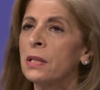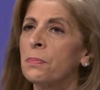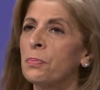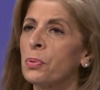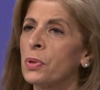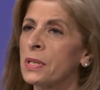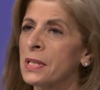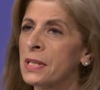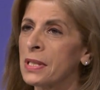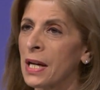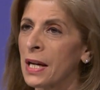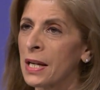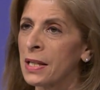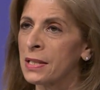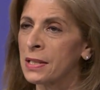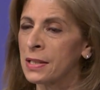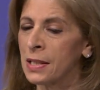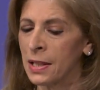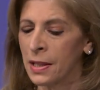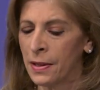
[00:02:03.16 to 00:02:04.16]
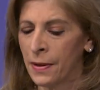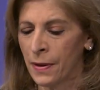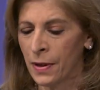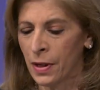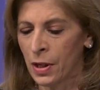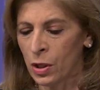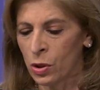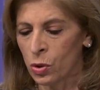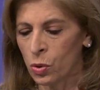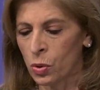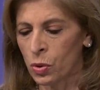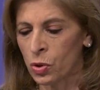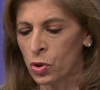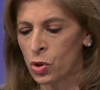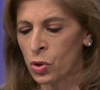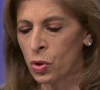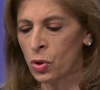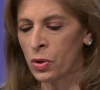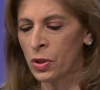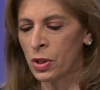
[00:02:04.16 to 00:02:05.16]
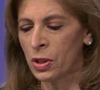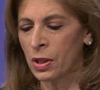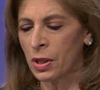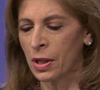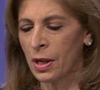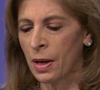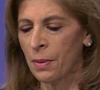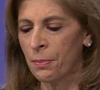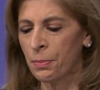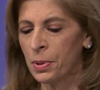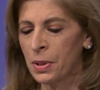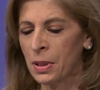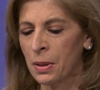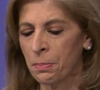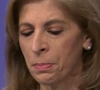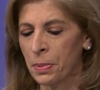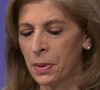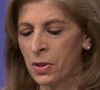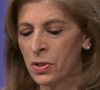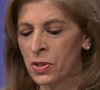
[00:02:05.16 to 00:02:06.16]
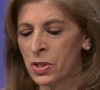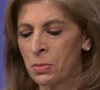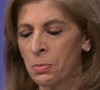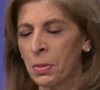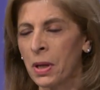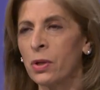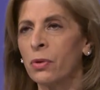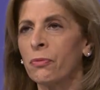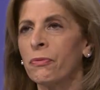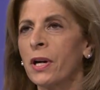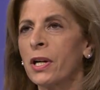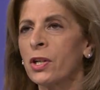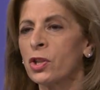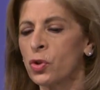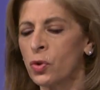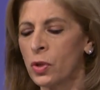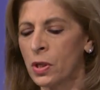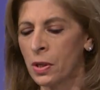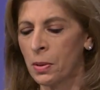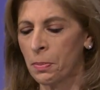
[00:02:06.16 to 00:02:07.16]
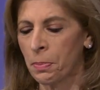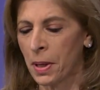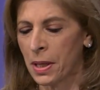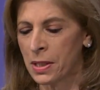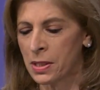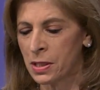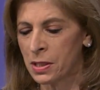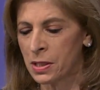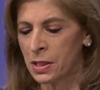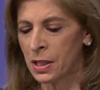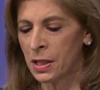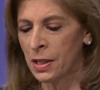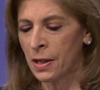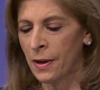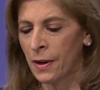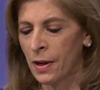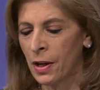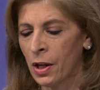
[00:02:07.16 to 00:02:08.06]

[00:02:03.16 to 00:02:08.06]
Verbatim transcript: it precisely to ensure that the company builds the manufacturing capacity